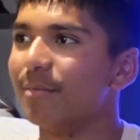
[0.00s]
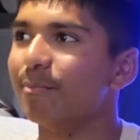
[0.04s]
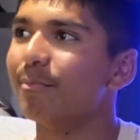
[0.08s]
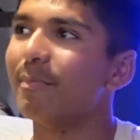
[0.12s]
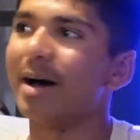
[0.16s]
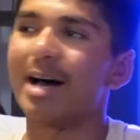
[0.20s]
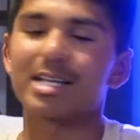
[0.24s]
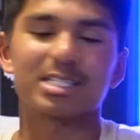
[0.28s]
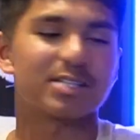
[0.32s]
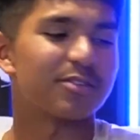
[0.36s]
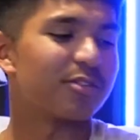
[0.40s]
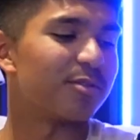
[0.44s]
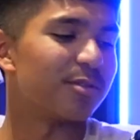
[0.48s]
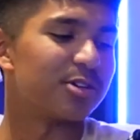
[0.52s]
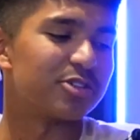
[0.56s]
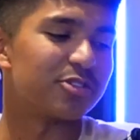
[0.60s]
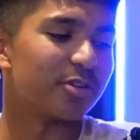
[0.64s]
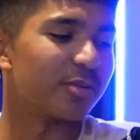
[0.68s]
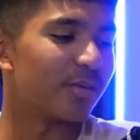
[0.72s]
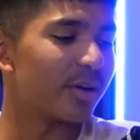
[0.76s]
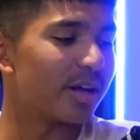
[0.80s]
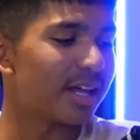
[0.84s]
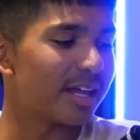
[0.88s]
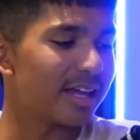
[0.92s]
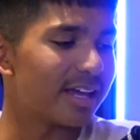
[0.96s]

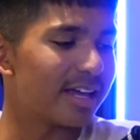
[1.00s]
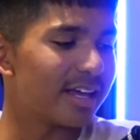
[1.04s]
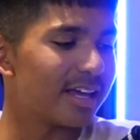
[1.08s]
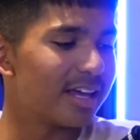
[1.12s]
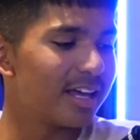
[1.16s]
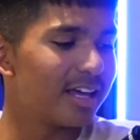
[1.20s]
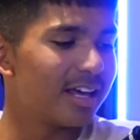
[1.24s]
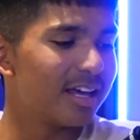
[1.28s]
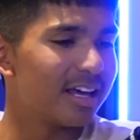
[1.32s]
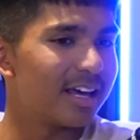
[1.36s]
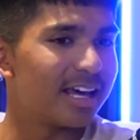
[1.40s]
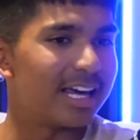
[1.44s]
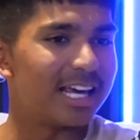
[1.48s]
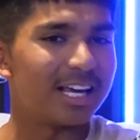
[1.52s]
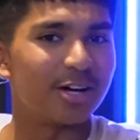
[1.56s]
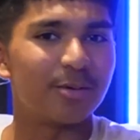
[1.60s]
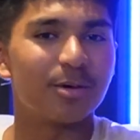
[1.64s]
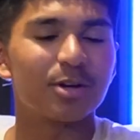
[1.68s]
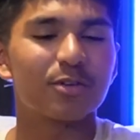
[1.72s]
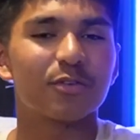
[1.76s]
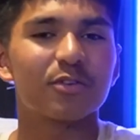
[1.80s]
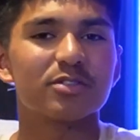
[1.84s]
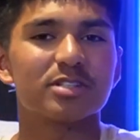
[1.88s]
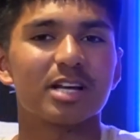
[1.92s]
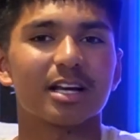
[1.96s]
Massive. He
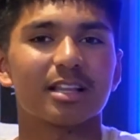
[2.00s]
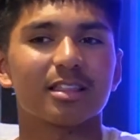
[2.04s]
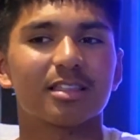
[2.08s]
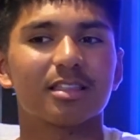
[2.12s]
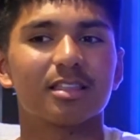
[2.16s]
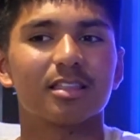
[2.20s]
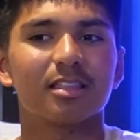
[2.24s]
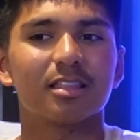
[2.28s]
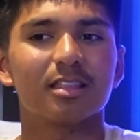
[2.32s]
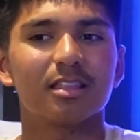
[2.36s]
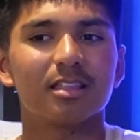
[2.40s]
almost was like